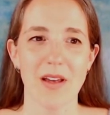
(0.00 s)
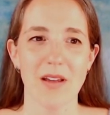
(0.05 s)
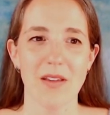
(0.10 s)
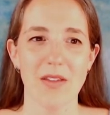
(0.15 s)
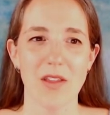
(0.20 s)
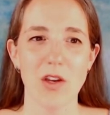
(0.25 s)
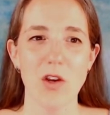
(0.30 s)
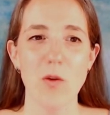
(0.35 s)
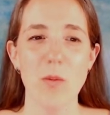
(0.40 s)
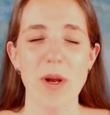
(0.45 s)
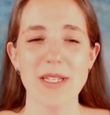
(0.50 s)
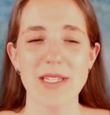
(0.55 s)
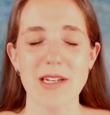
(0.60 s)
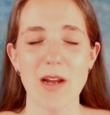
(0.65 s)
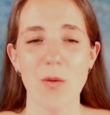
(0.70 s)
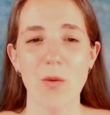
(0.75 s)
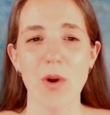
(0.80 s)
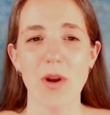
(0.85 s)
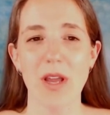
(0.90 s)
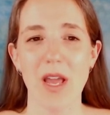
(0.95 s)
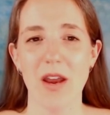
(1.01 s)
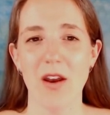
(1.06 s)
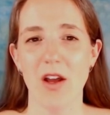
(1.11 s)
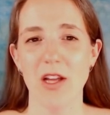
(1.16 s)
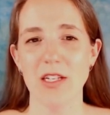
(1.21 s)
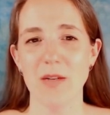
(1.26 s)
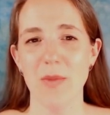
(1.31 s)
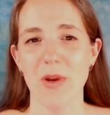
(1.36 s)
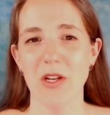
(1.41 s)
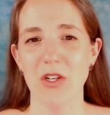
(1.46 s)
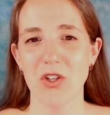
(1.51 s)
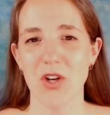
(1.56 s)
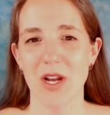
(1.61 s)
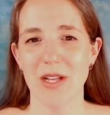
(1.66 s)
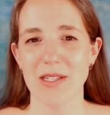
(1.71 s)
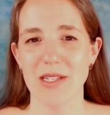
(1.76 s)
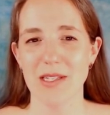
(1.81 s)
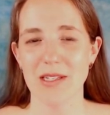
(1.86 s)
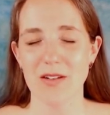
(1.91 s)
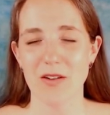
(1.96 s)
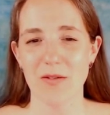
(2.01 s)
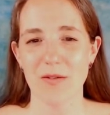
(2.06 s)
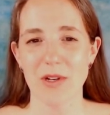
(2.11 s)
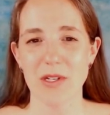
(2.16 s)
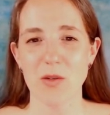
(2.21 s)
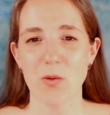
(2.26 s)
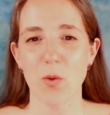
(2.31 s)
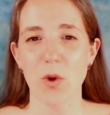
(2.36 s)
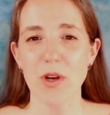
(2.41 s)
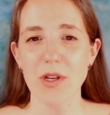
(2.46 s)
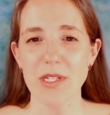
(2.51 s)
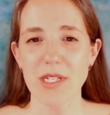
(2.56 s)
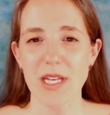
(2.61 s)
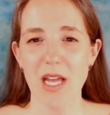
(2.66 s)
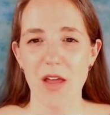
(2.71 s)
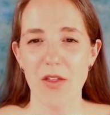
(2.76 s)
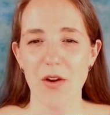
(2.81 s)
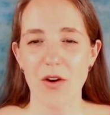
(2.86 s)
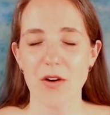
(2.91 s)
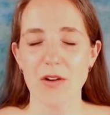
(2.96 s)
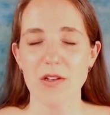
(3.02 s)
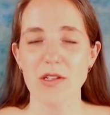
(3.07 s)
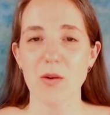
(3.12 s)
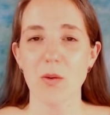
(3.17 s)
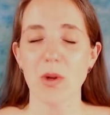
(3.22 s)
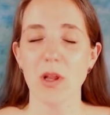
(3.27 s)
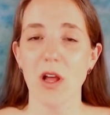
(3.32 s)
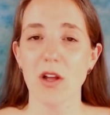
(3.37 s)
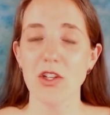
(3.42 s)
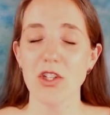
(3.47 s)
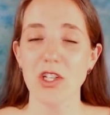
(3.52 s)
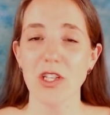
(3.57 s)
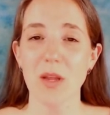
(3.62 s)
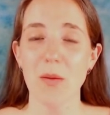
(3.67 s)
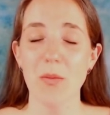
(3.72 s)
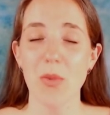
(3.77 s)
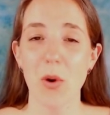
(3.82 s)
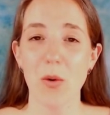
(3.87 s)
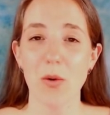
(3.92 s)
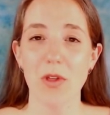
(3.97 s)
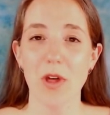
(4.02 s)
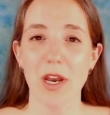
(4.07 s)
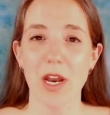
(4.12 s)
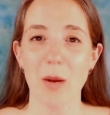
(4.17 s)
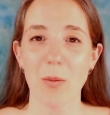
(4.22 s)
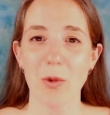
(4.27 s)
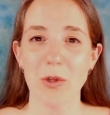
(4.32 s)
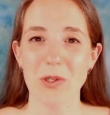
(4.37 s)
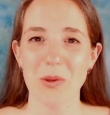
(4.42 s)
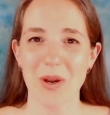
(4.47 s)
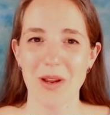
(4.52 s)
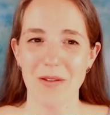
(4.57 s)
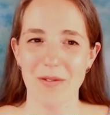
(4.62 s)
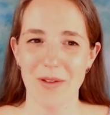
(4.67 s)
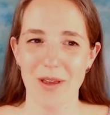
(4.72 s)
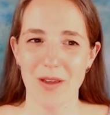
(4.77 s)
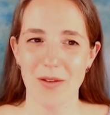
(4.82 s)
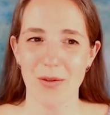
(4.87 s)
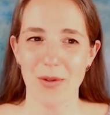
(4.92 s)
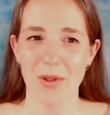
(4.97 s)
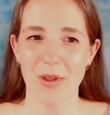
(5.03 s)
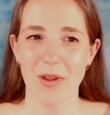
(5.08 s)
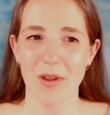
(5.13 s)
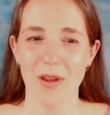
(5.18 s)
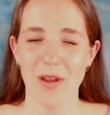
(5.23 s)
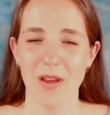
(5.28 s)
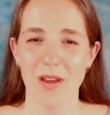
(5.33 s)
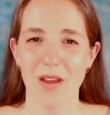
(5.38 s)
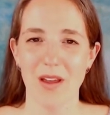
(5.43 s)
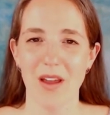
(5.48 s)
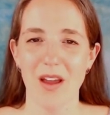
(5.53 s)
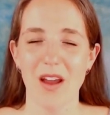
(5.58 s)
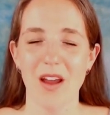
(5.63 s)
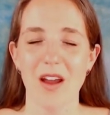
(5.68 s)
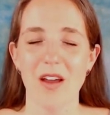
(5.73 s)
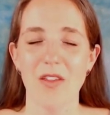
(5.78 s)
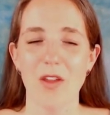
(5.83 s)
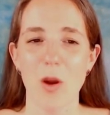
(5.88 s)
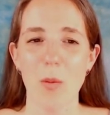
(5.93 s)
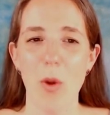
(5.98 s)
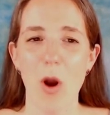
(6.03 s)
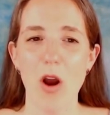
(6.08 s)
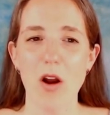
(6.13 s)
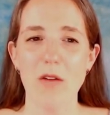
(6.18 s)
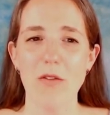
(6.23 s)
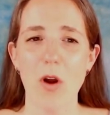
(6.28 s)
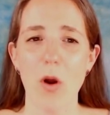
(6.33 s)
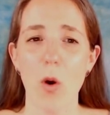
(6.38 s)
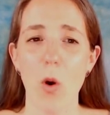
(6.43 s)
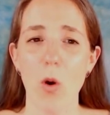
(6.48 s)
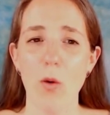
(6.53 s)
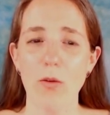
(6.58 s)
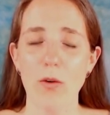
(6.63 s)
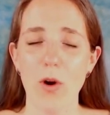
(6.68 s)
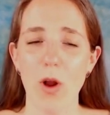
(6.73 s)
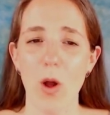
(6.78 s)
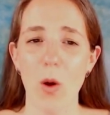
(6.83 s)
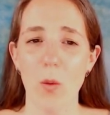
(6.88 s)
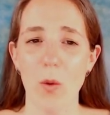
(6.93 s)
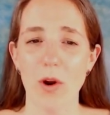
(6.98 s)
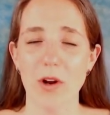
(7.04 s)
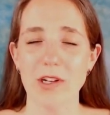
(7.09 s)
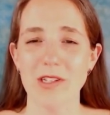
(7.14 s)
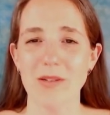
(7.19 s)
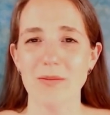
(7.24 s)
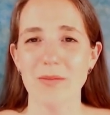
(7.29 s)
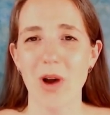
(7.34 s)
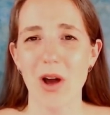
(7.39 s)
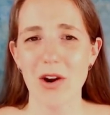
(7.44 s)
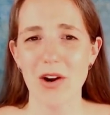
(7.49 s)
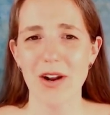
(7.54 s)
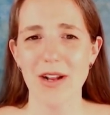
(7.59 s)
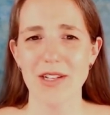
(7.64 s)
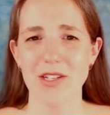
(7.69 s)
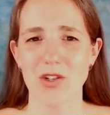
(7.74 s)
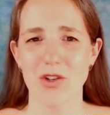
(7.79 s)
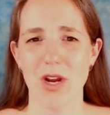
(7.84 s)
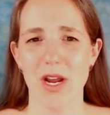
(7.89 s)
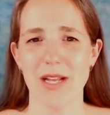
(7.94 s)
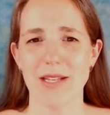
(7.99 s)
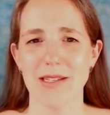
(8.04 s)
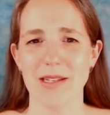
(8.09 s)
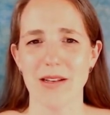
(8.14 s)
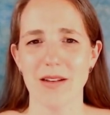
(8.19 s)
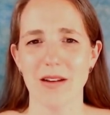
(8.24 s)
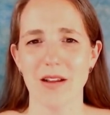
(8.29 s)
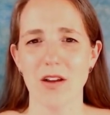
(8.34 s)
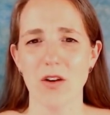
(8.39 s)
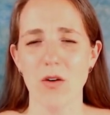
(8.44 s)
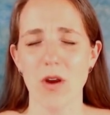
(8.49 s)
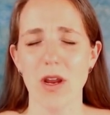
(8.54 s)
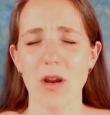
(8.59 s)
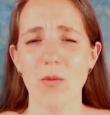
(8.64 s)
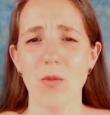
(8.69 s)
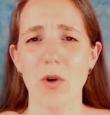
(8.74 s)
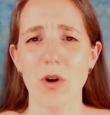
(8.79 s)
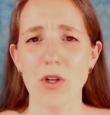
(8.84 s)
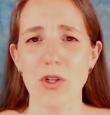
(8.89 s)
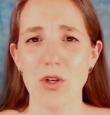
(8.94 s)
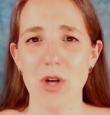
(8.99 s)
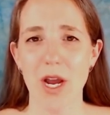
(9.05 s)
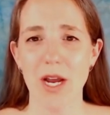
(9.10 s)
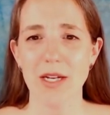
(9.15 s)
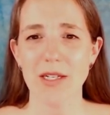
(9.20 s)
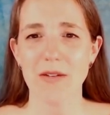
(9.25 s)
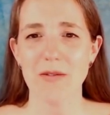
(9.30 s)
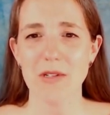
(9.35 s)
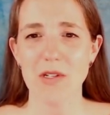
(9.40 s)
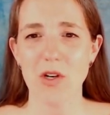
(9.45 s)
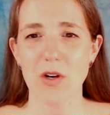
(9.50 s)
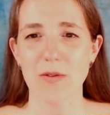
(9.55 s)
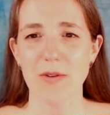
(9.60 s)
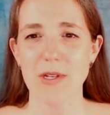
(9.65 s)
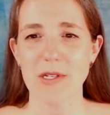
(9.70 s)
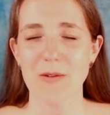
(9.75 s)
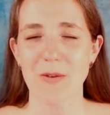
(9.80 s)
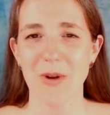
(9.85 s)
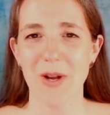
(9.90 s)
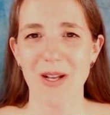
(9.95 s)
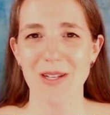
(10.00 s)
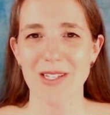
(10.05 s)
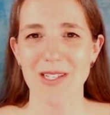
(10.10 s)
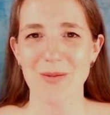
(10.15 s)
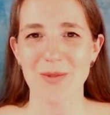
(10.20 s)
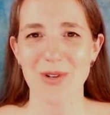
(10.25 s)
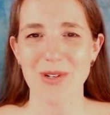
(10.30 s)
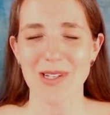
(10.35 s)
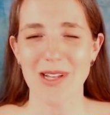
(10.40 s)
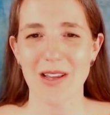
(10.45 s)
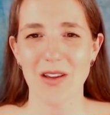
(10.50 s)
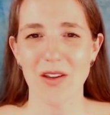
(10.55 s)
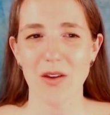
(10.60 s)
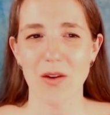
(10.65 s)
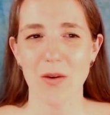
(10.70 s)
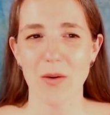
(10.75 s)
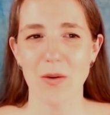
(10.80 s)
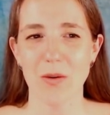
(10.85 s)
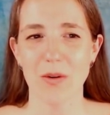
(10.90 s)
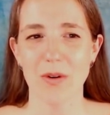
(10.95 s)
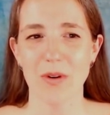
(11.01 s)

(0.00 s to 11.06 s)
The new bus network and on-demand transit service work together, so we're launching them both on April 25th. They're part of our overall work to modernize transit and create a more attractive service for customers like you.